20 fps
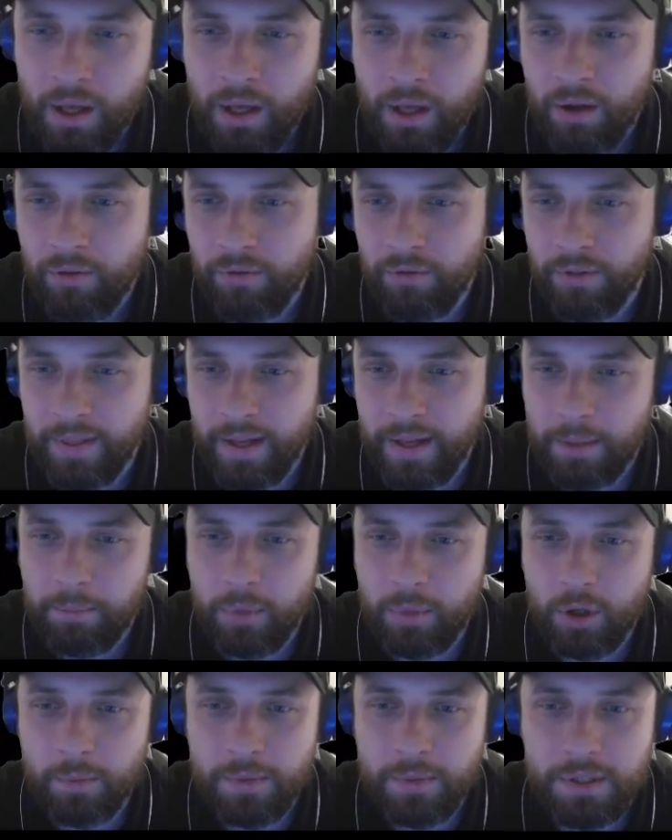For that
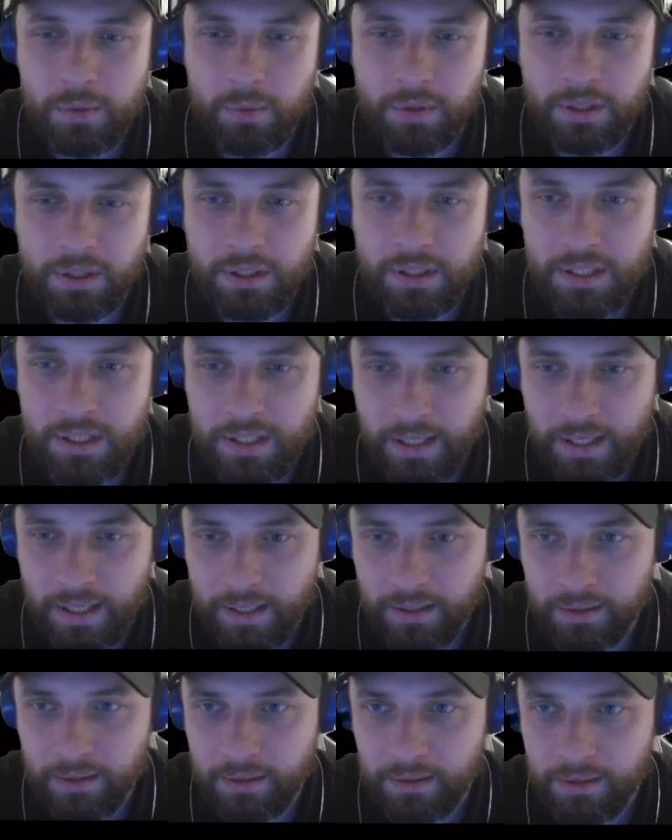purpose, we need
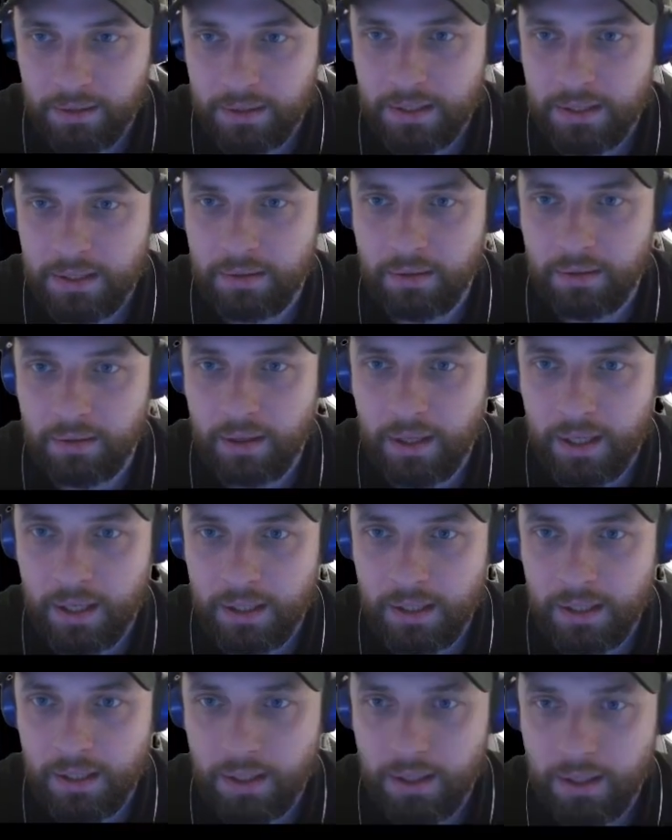title. So in
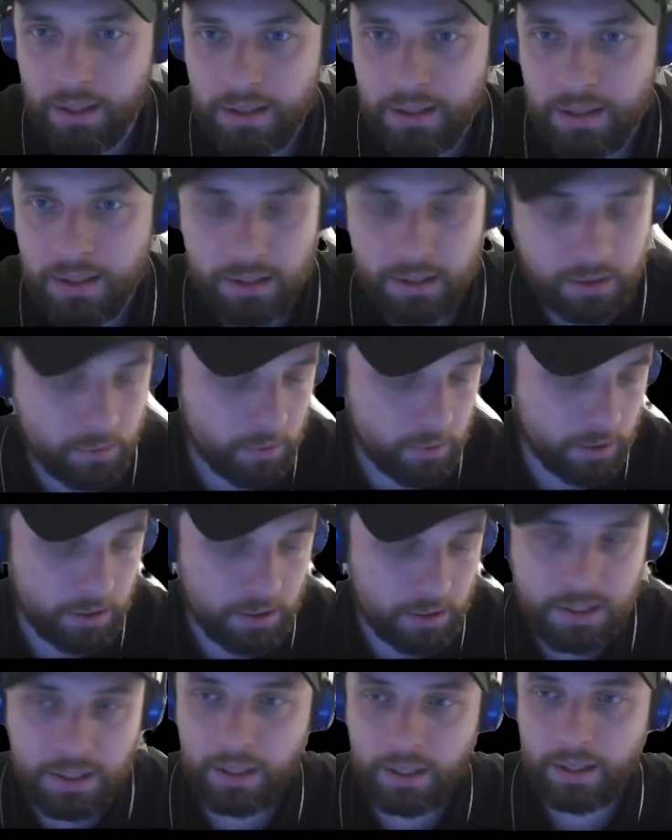that case, we can
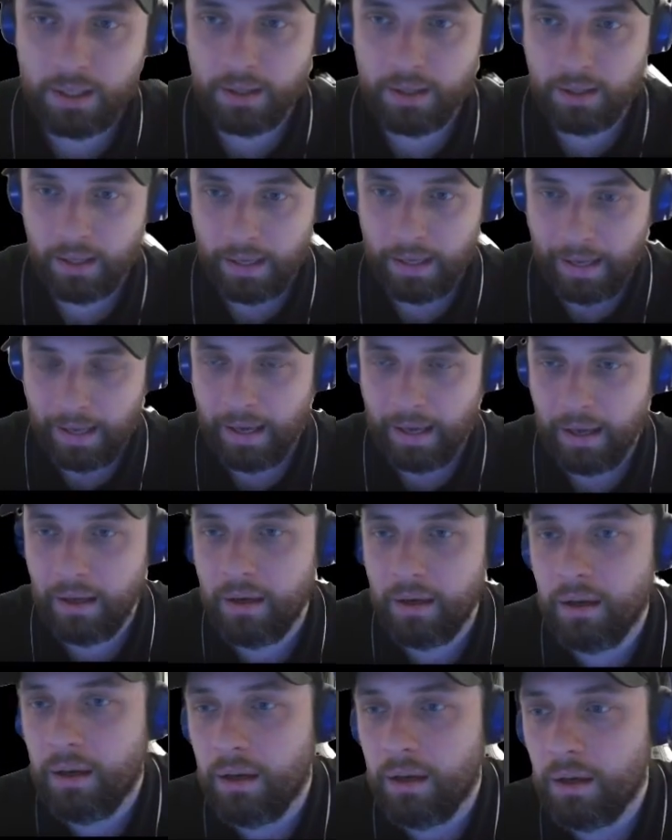say that the
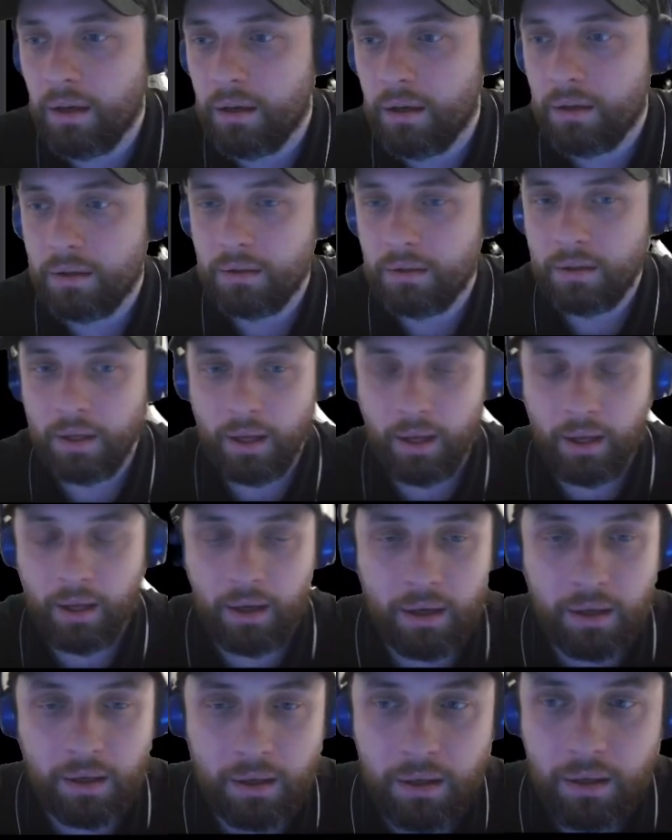
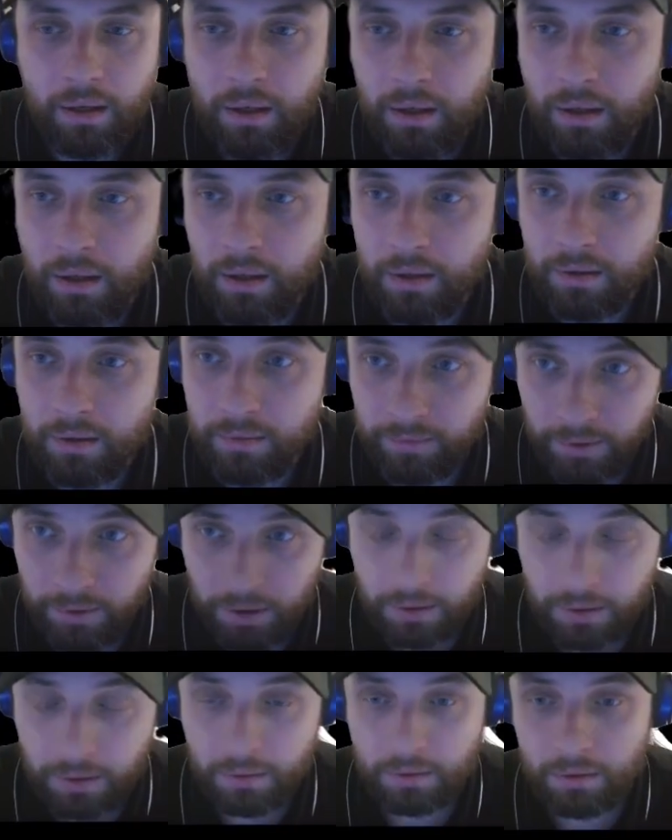any
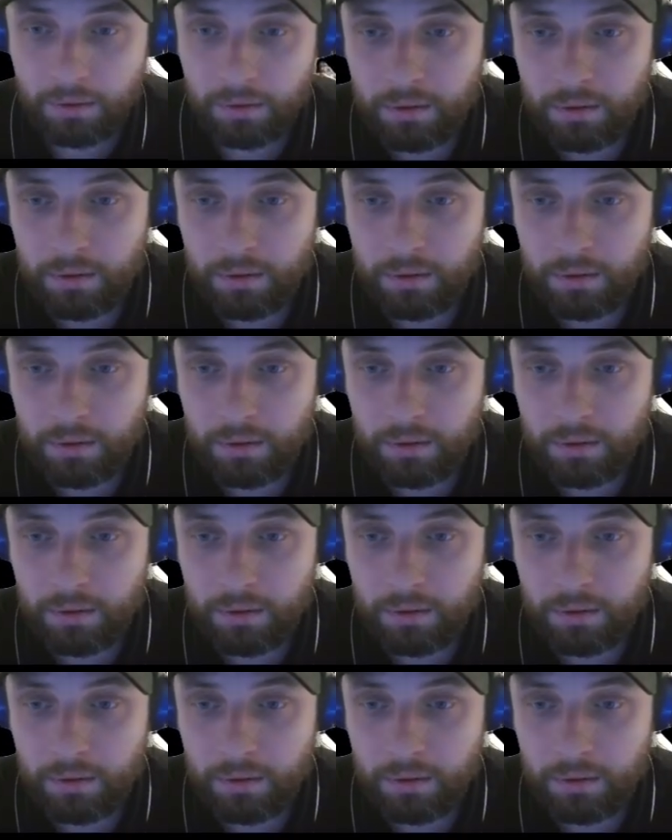view